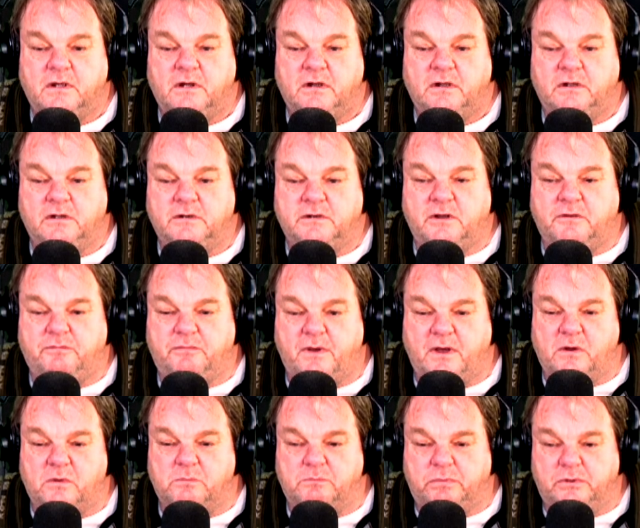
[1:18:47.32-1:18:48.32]
They
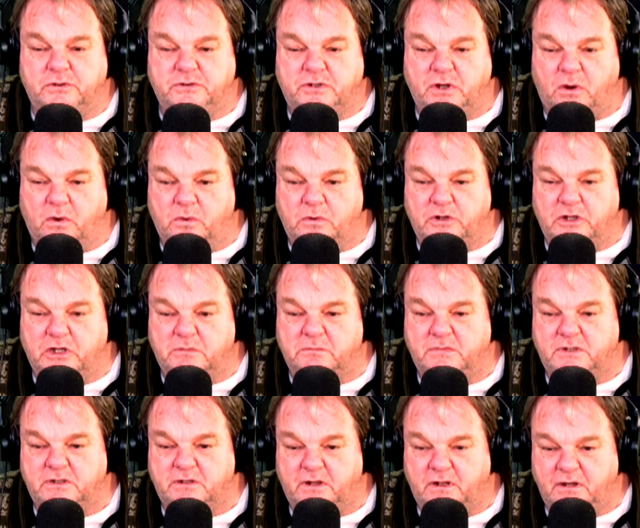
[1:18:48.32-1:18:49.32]
found plutonium
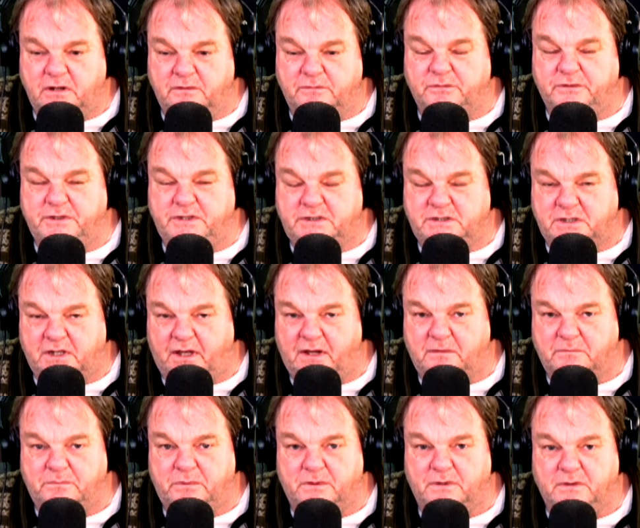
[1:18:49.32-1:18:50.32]
in every
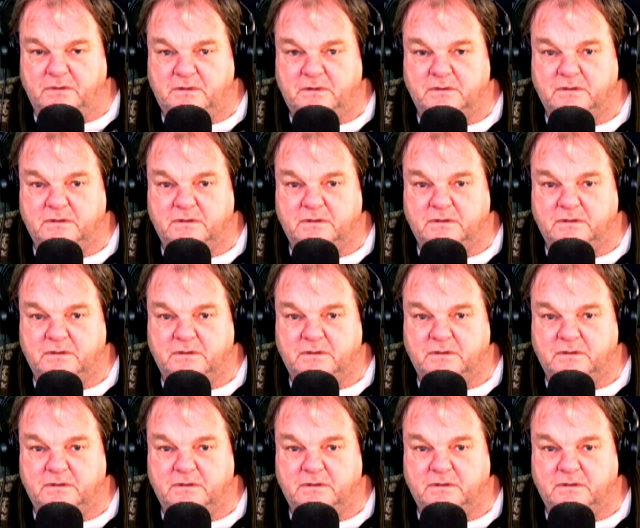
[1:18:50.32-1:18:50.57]
sample.